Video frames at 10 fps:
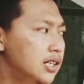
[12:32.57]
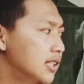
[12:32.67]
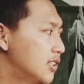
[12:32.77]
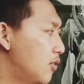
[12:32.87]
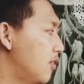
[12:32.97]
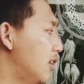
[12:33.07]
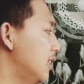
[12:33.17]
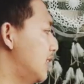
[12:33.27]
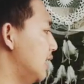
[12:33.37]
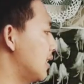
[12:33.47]
So
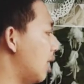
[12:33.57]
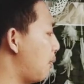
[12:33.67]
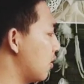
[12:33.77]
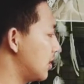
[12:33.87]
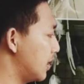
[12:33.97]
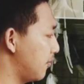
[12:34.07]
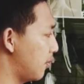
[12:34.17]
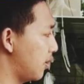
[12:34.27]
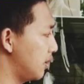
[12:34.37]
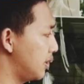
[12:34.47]
this is a positive
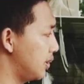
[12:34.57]
word.